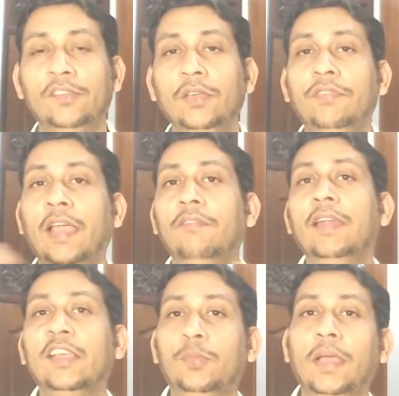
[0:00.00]
So if you
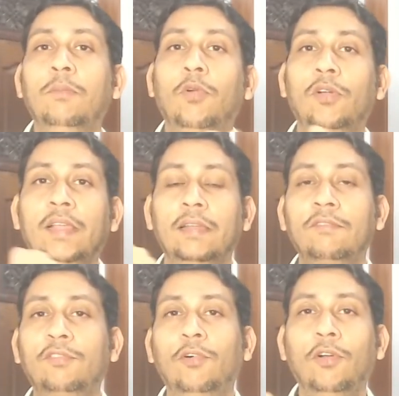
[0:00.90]
haven't expand more than
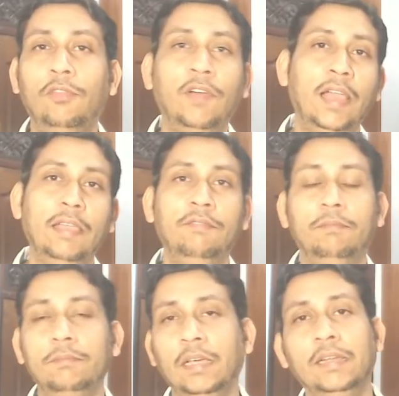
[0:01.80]
4 or 5,
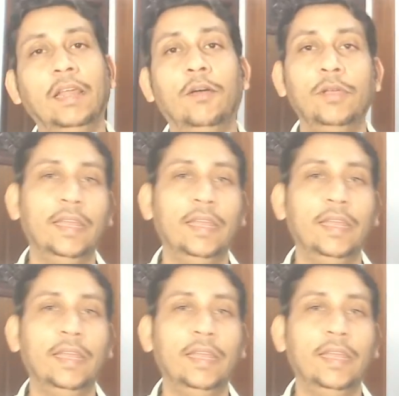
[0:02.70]
and now you can